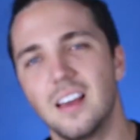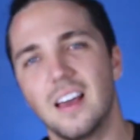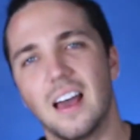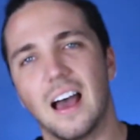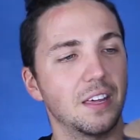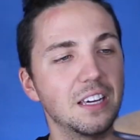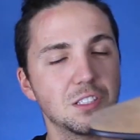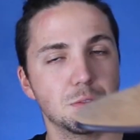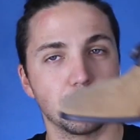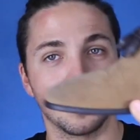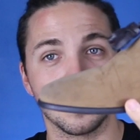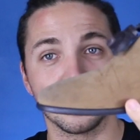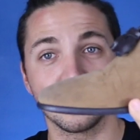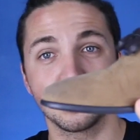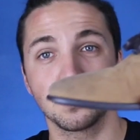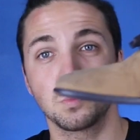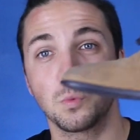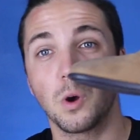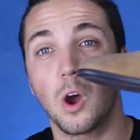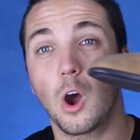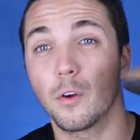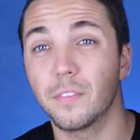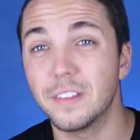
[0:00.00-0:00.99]
These ones
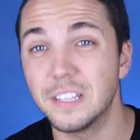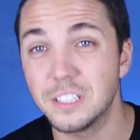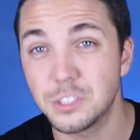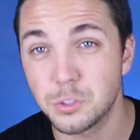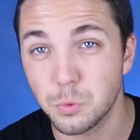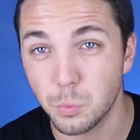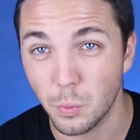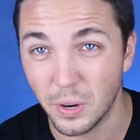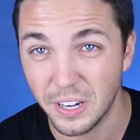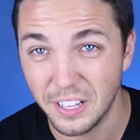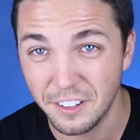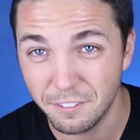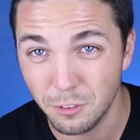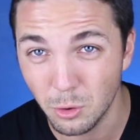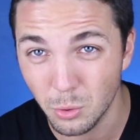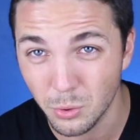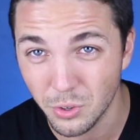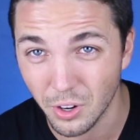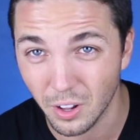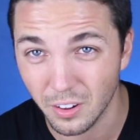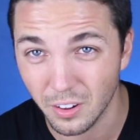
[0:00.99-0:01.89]
were only twenty-four